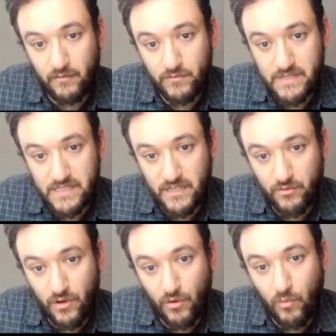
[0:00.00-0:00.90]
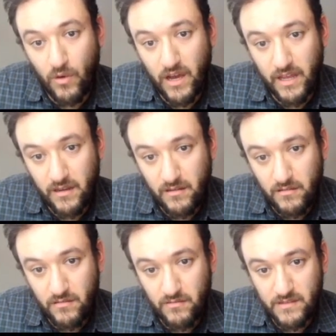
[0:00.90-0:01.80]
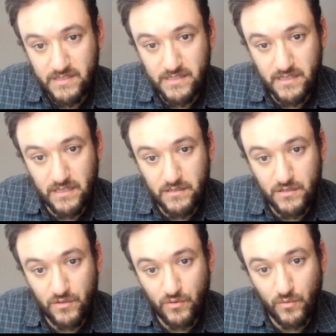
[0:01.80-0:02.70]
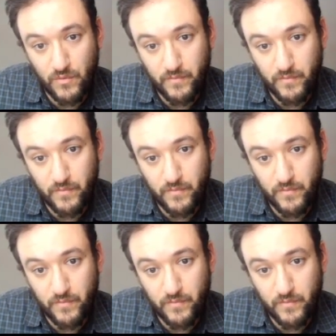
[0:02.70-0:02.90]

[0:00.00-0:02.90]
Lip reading: 0, 1. This is E2.